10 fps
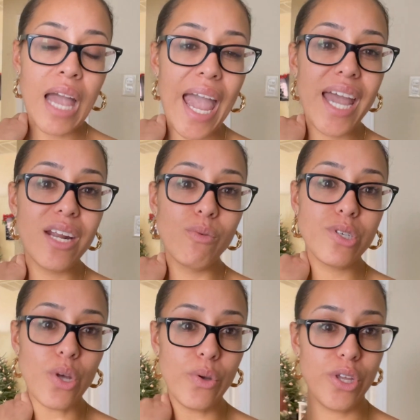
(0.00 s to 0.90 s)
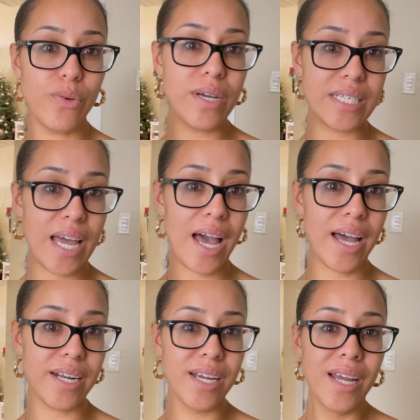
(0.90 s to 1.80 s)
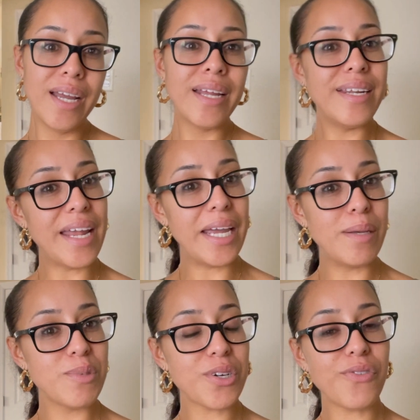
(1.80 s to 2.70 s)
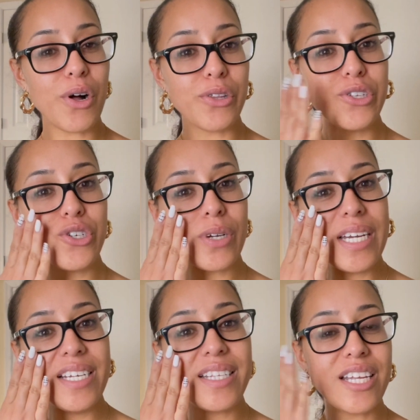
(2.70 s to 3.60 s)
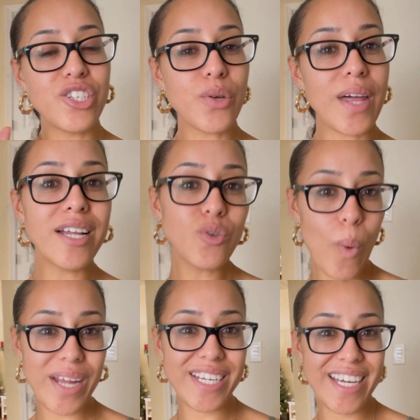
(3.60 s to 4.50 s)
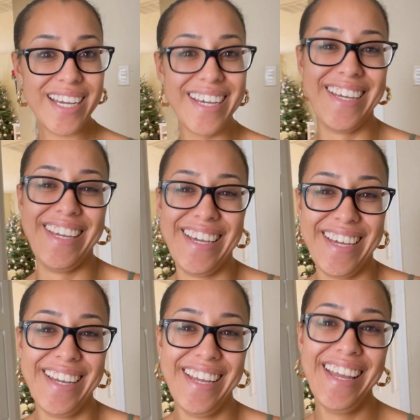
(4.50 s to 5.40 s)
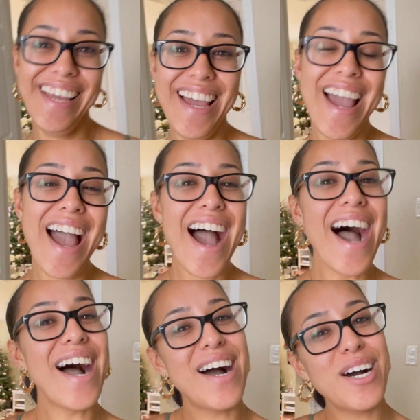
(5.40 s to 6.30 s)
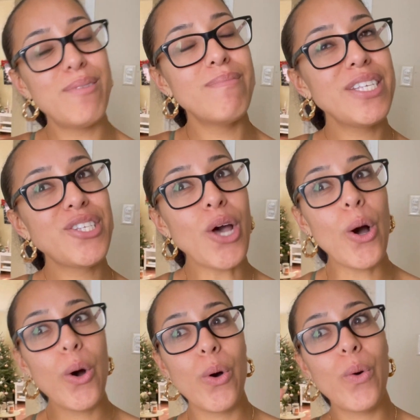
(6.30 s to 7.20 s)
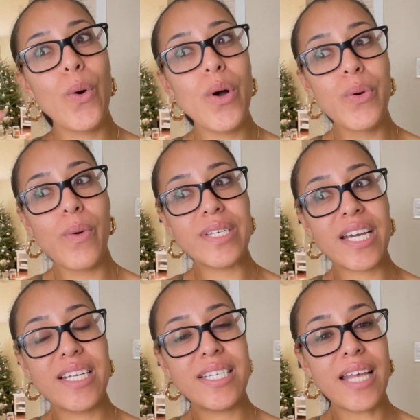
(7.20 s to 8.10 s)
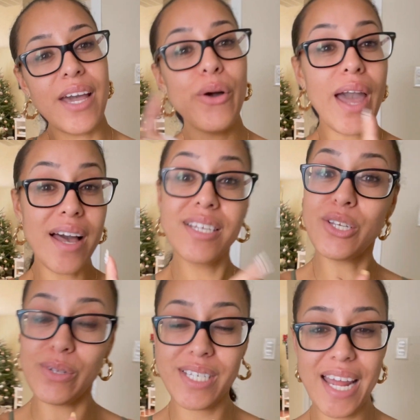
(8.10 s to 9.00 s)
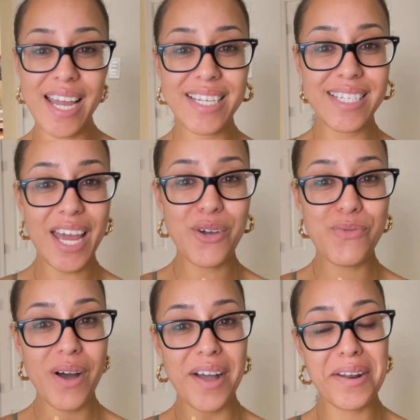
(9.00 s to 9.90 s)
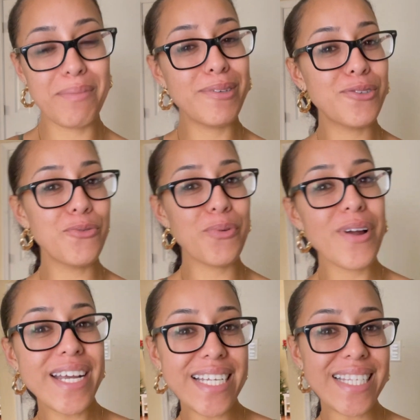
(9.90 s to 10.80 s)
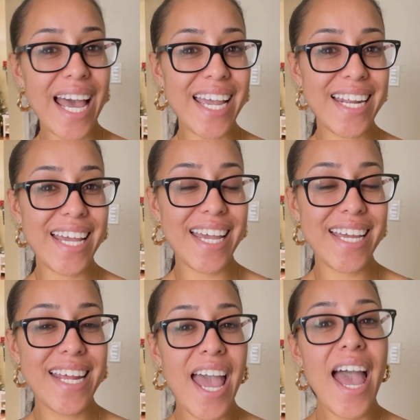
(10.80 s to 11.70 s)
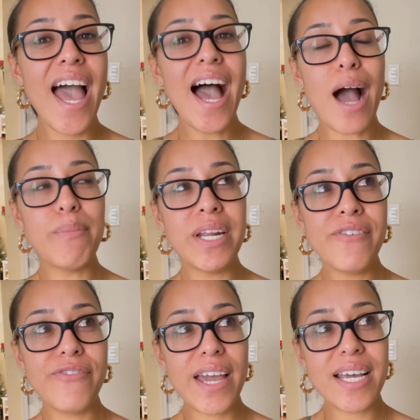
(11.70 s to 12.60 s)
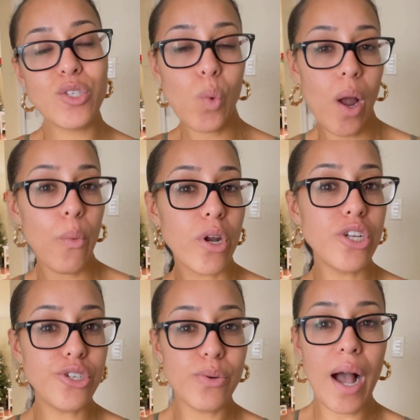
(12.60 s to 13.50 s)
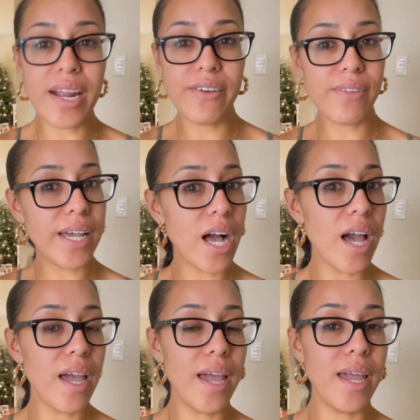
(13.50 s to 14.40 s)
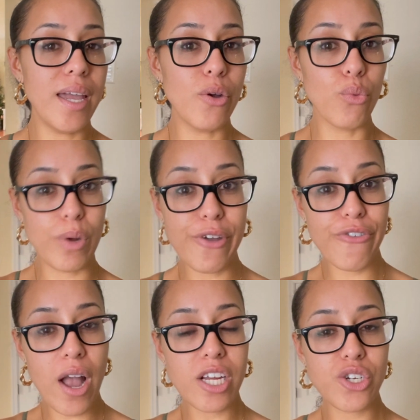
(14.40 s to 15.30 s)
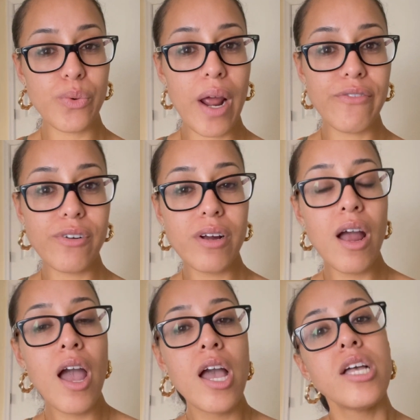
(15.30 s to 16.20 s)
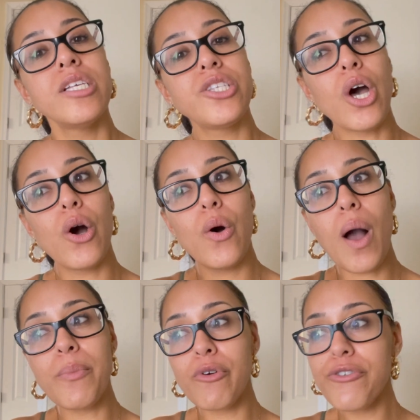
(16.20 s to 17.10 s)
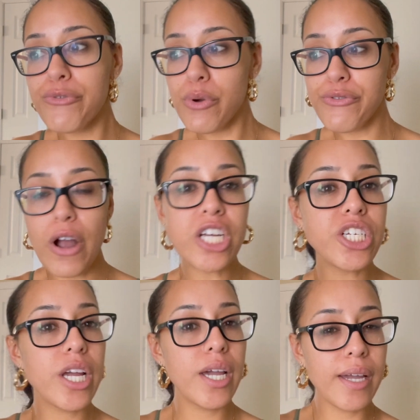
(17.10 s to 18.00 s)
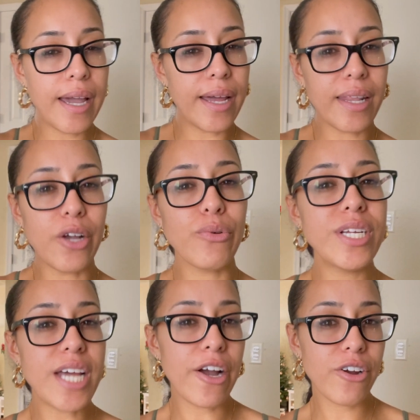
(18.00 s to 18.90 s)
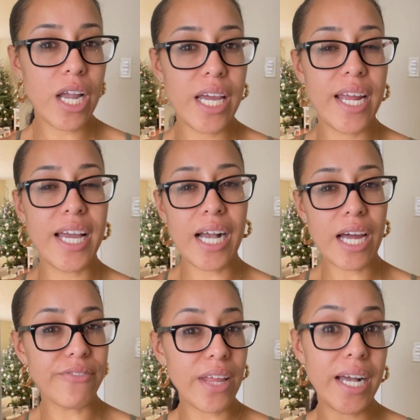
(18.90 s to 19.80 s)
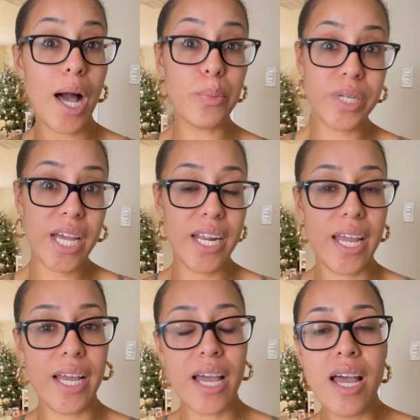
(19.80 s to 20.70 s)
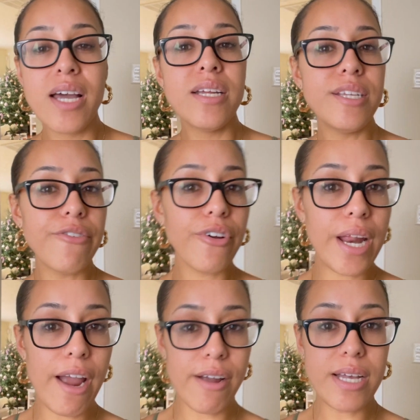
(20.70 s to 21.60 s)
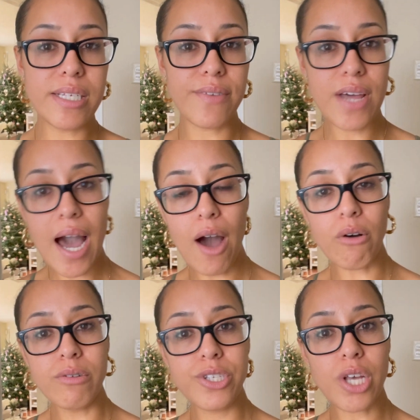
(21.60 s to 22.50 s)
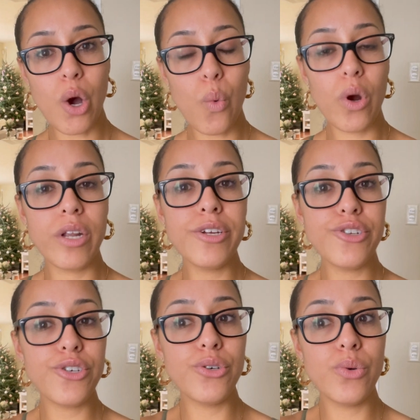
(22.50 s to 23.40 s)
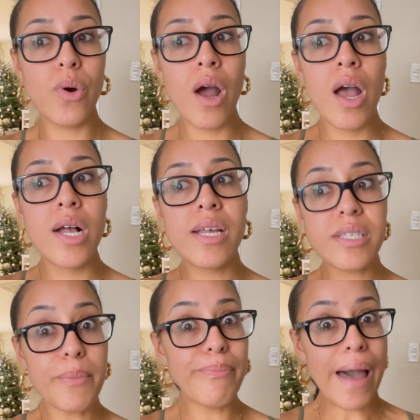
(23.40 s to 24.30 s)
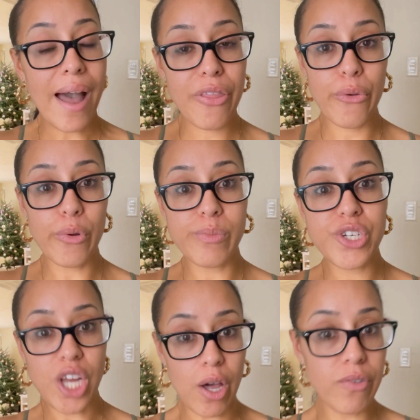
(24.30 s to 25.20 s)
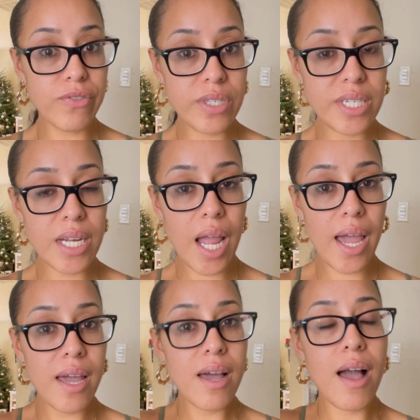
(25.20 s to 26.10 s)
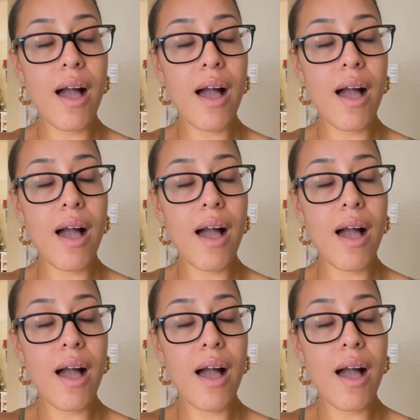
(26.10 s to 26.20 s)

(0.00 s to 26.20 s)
And it was so cute because they had names of all the trees. And so that's Wendy. So what was I gonna say? Oh yeah, so today is day one. I'm super excited. I'm in a phase where I want to do kind of like a refresh or whatever. So I'm refreshing and like redecorating and kind of like updating different areas of the house. So we're gonna do some bathroom shelves today.